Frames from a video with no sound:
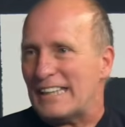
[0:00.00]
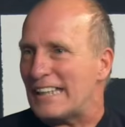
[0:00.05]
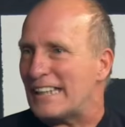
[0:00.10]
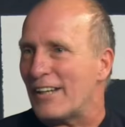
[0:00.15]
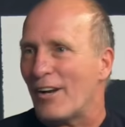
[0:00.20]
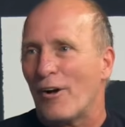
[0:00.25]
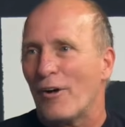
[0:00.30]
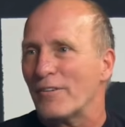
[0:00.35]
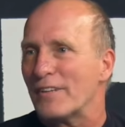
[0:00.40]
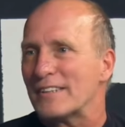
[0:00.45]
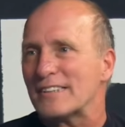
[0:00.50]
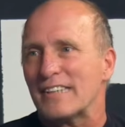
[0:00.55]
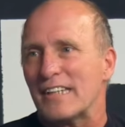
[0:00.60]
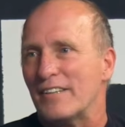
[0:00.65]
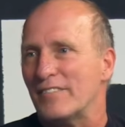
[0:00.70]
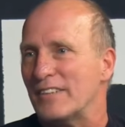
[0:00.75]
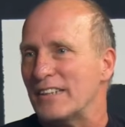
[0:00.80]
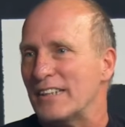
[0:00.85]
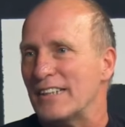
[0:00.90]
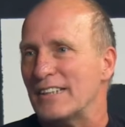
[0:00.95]
to get all this
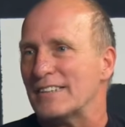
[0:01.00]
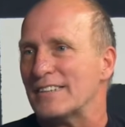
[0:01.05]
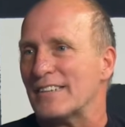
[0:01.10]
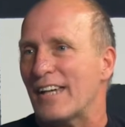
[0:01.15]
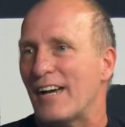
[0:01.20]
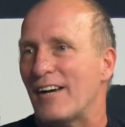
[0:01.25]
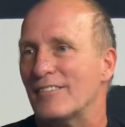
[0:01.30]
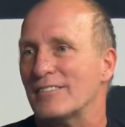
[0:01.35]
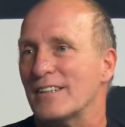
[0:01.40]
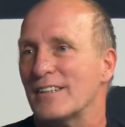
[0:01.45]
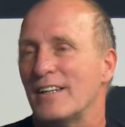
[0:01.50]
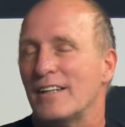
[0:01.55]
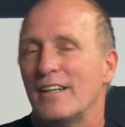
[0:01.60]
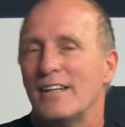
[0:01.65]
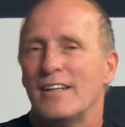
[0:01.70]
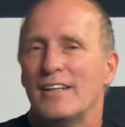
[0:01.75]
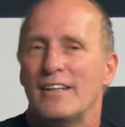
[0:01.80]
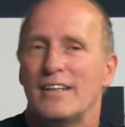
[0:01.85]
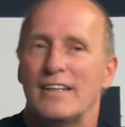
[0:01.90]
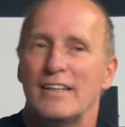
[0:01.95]
evidence out.
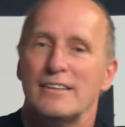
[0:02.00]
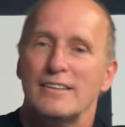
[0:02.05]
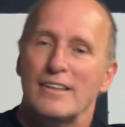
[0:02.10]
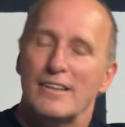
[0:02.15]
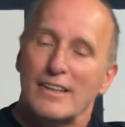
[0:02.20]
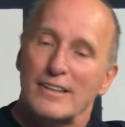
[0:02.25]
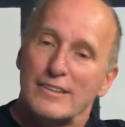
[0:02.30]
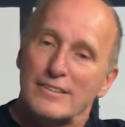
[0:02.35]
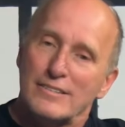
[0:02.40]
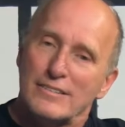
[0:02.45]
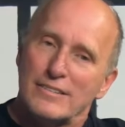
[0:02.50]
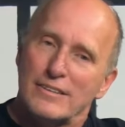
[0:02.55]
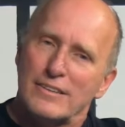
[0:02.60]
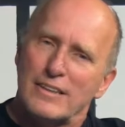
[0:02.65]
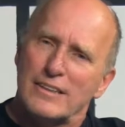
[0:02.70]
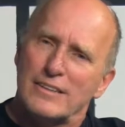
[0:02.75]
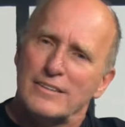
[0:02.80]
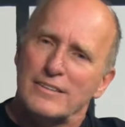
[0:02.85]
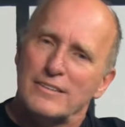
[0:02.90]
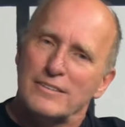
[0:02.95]

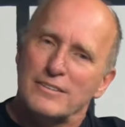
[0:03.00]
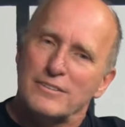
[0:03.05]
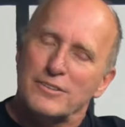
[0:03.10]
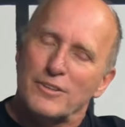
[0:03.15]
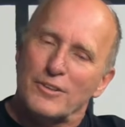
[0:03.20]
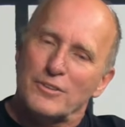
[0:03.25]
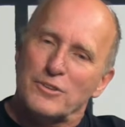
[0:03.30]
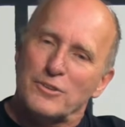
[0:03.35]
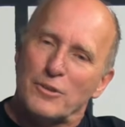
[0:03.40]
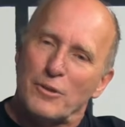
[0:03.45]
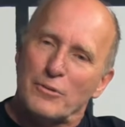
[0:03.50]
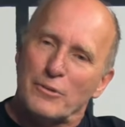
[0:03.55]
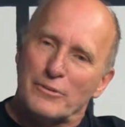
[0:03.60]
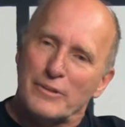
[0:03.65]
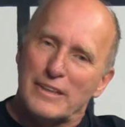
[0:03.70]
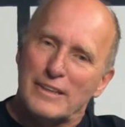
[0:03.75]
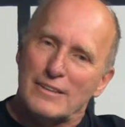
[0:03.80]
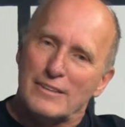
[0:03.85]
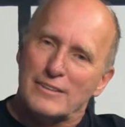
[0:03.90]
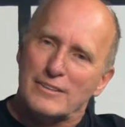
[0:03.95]
And Judge Yoder,
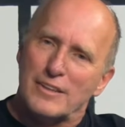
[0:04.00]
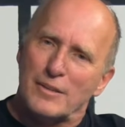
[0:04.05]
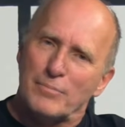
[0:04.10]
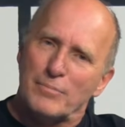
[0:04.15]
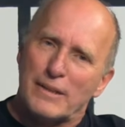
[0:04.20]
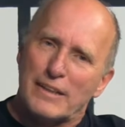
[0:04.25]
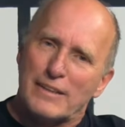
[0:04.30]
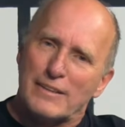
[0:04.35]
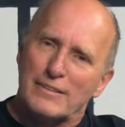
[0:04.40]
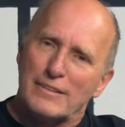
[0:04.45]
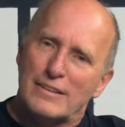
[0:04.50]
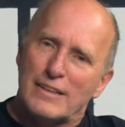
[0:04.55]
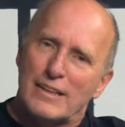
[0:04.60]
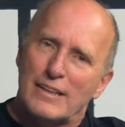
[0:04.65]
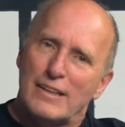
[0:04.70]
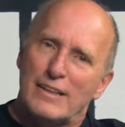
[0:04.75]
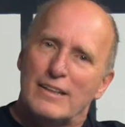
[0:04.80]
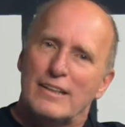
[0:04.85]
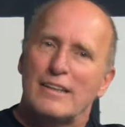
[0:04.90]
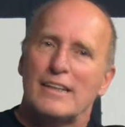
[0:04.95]
he looked up there.
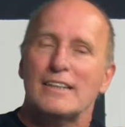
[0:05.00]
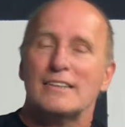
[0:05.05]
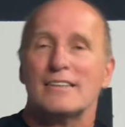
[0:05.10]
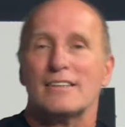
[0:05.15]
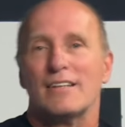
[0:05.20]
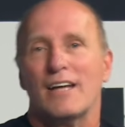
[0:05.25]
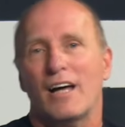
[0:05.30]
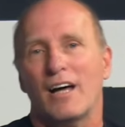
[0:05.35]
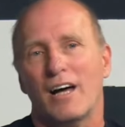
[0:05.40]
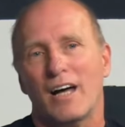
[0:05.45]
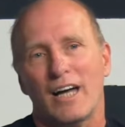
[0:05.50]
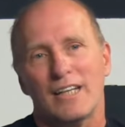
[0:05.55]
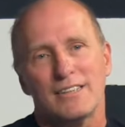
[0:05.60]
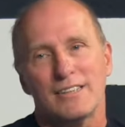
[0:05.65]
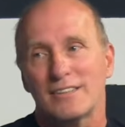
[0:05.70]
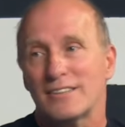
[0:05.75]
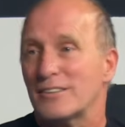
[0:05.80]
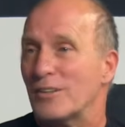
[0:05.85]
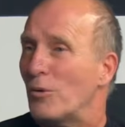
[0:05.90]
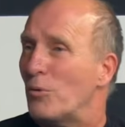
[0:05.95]
He said, I
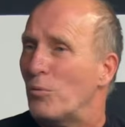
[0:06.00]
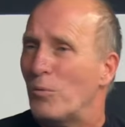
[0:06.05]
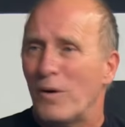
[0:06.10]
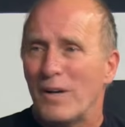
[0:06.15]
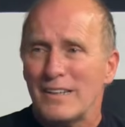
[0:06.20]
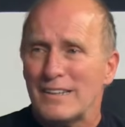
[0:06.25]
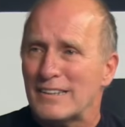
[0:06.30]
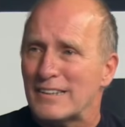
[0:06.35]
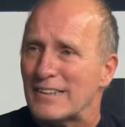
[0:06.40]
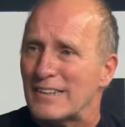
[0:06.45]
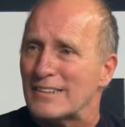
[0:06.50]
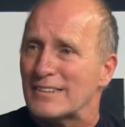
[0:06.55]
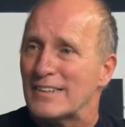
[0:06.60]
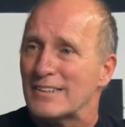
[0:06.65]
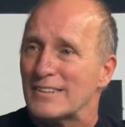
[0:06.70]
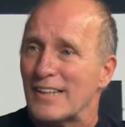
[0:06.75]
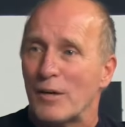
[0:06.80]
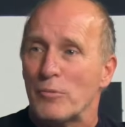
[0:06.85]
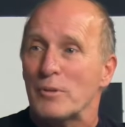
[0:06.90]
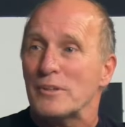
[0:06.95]
just don't want this. He
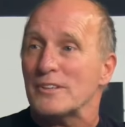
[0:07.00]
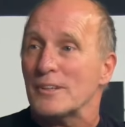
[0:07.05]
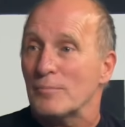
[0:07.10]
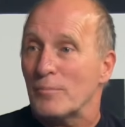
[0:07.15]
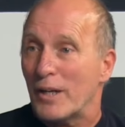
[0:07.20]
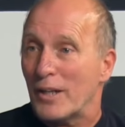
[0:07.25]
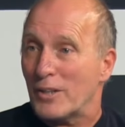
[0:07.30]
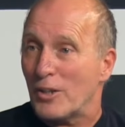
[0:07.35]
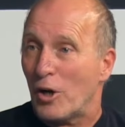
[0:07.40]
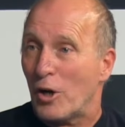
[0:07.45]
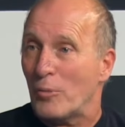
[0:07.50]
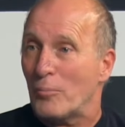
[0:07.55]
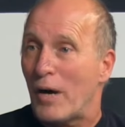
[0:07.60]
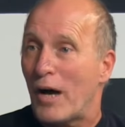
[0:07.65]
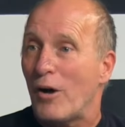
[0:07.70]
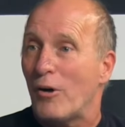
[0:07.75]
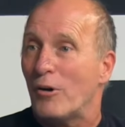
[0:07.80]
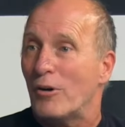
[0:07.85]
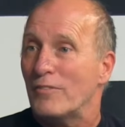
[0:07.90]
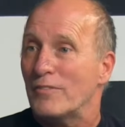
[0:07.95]
said, I wish somebody called my
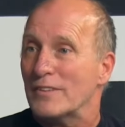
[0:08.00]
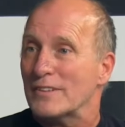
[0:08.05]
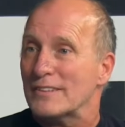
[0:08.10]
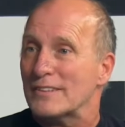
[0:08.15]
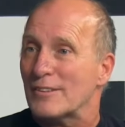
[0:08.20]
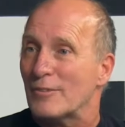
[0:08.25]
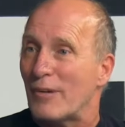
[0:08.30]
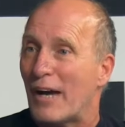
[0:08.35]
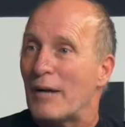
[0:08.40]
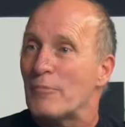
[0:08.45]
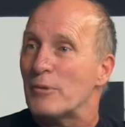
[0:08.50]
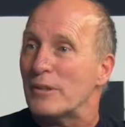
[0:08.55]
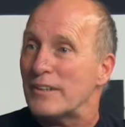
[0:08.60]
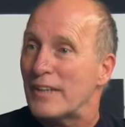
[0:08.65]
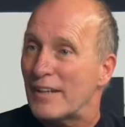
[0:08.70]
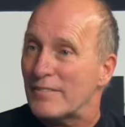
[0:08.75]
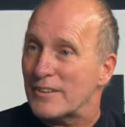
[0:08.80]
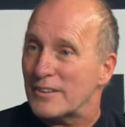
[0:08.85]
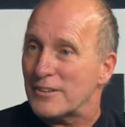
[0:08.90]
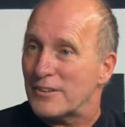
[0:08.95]
office so I
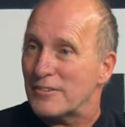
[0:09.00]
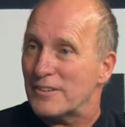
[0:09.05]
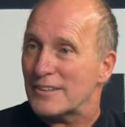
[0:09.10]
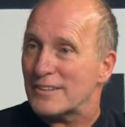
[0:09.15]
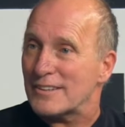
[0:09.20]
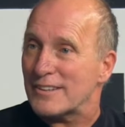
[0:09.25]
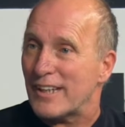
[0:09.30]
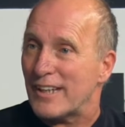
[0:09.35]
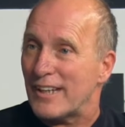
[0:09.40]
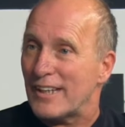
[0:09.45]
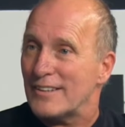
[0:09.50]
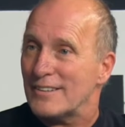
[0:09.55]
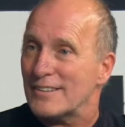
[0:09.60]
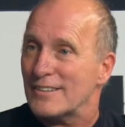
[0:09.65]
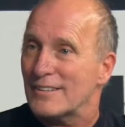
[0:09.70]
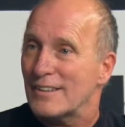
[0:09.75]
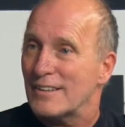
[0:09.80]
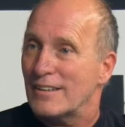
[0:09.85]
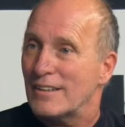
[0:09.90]
wouldn't have to do this case.